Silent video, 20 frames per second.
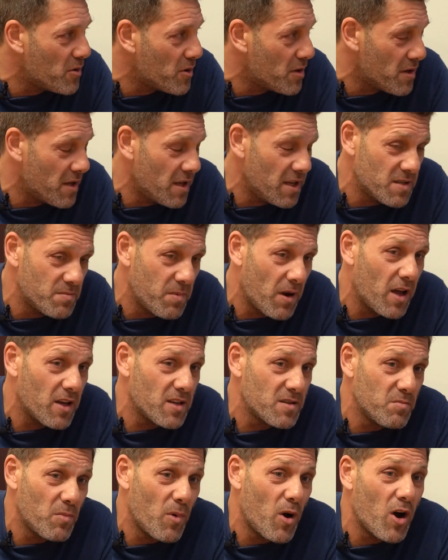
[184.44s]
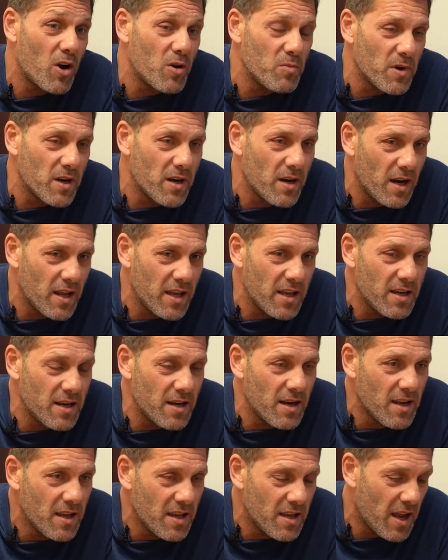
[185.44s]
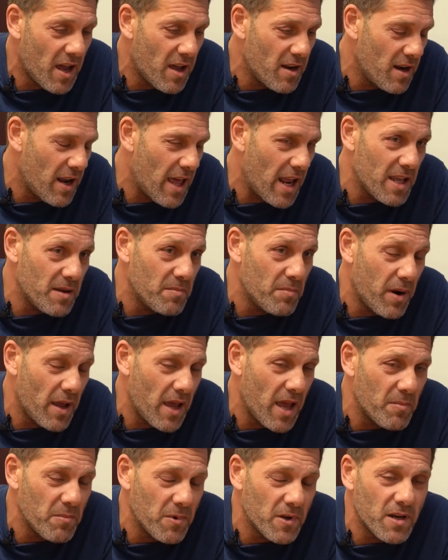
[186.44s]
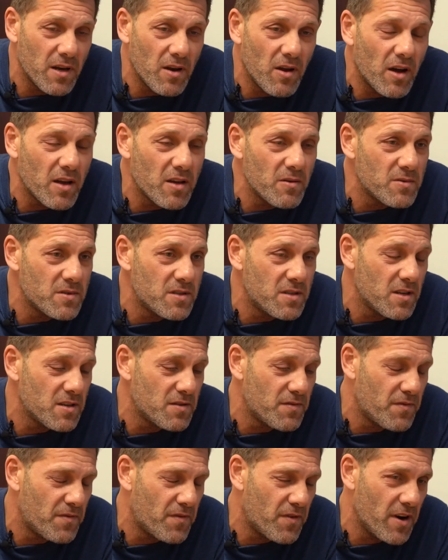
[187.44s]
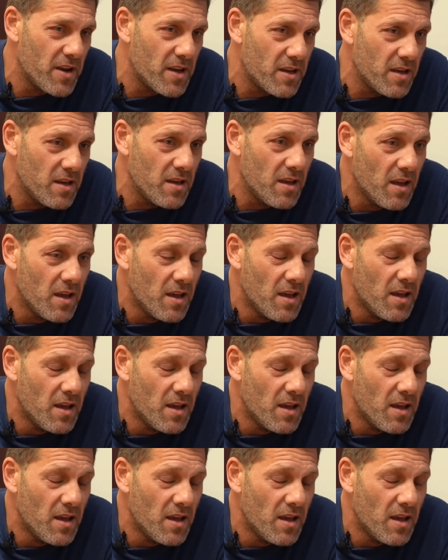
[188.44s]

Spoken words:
good are these blokes? Michael McLean, you know, Lally Bamblett, like, it was just freaky.